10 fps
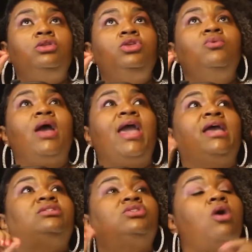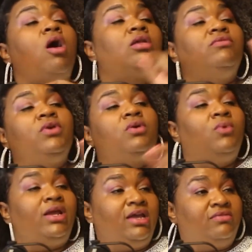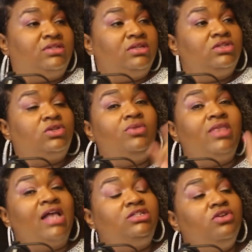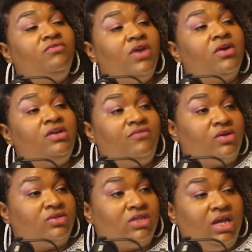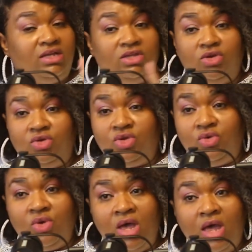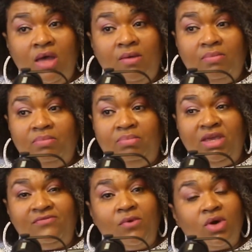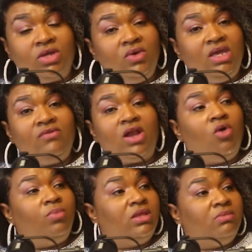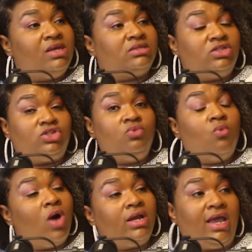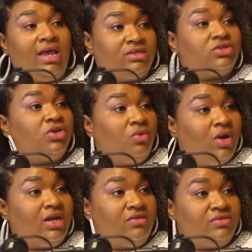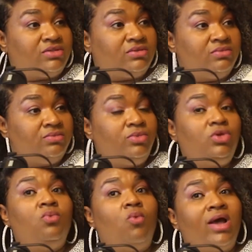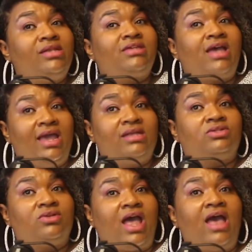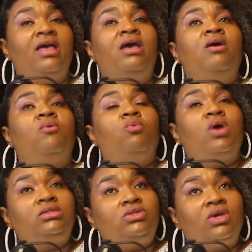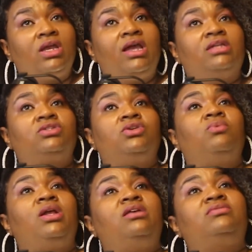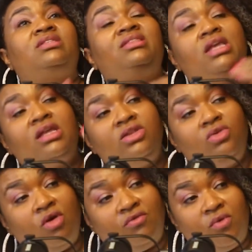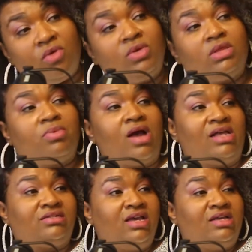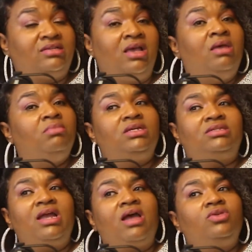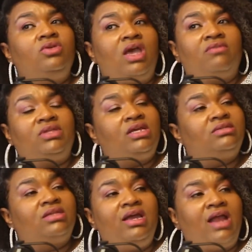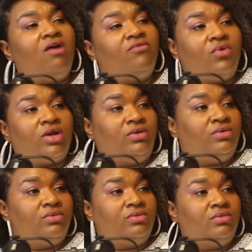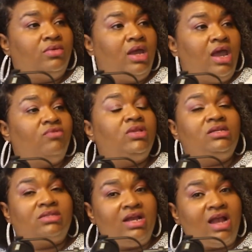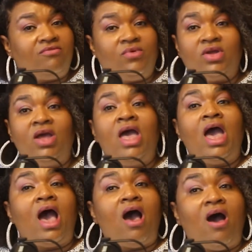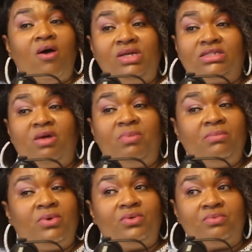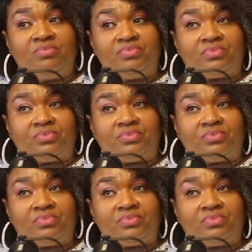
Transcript: You answer all of your what ifs. So that's your very first thing. You before you even open the business, you want to answer your what ifs. You want to answer that. Once you can answer your what ifs, then you go forward with the process, because now everything's laid out for you. Everything's laid out for you. I always tell people,